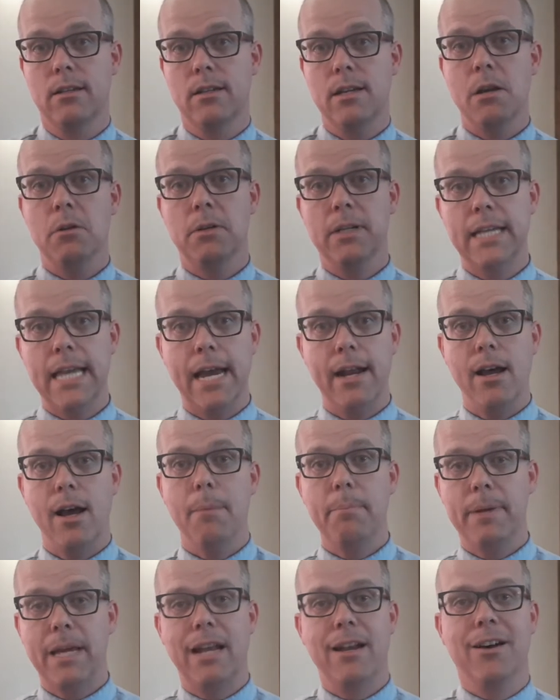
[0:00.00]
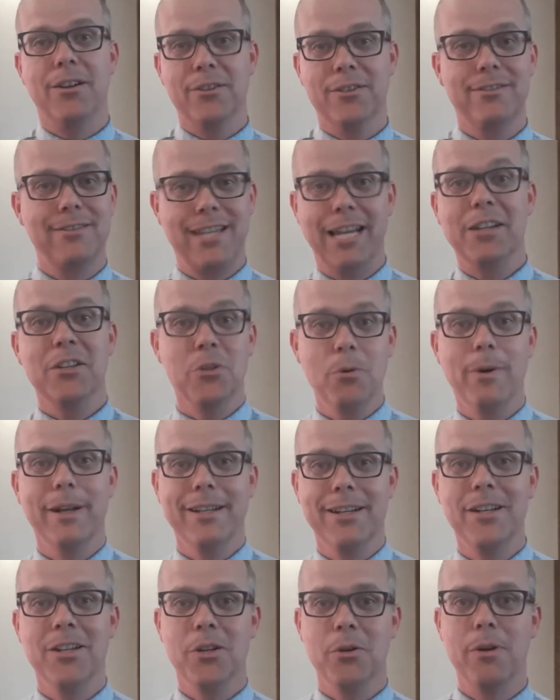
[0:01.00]
Now get up and I'll tell you what
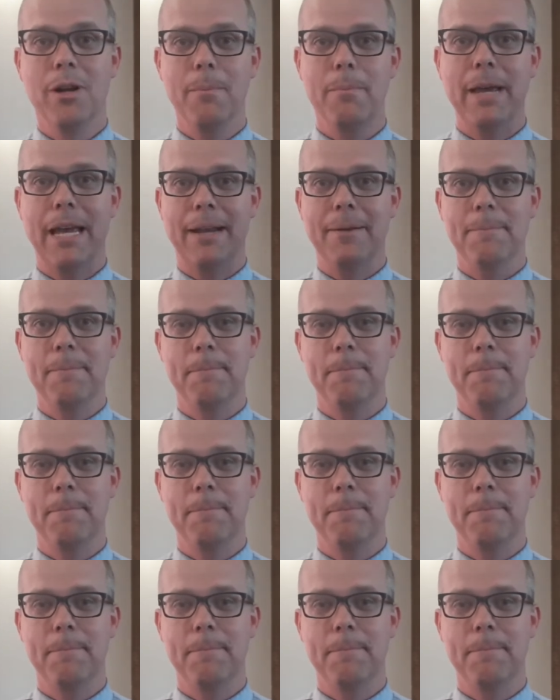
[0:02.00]
to do in a bit.